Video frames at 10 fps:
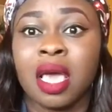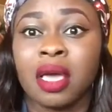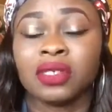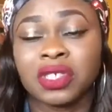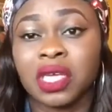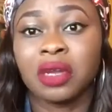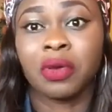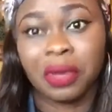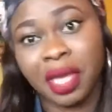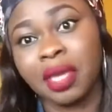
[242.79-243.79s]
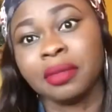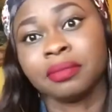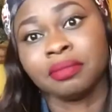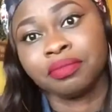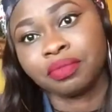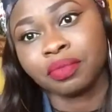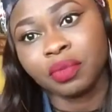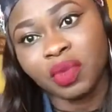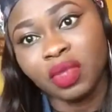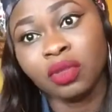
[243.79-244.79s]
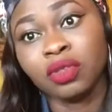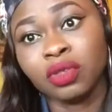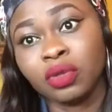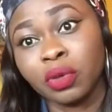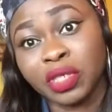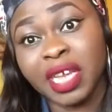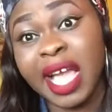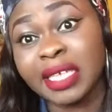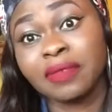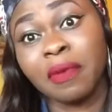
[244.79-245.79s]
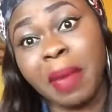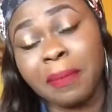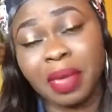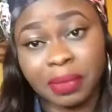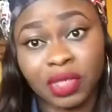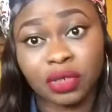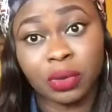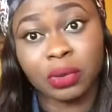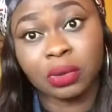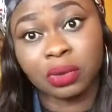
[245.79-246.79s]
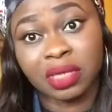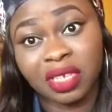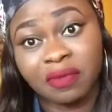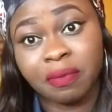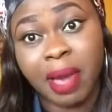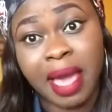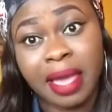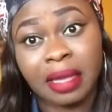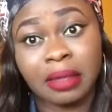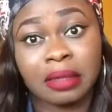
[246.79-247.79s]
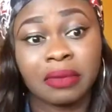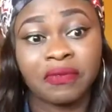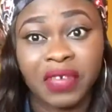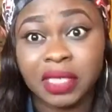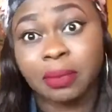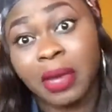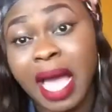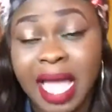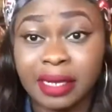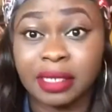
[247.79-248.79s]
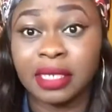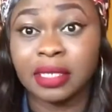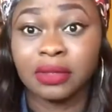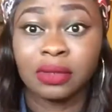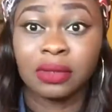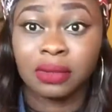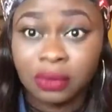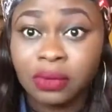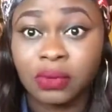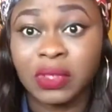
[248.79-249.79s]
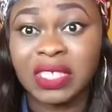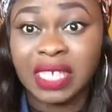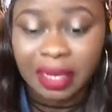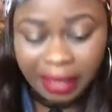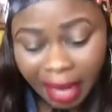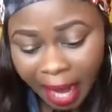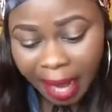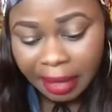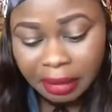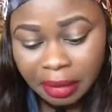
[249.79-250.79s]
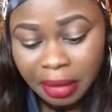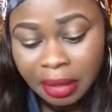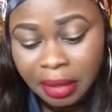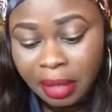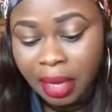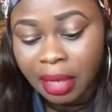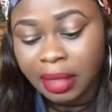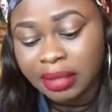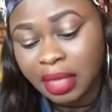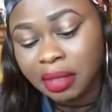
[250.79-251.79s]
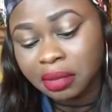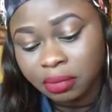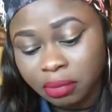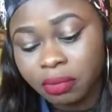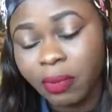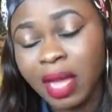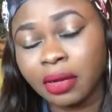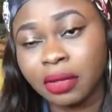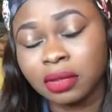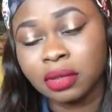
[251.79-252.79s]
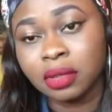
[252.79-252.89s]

And she said, okay. So she asked for my permission to give my Facebook ID to the said guy, and I said, why not?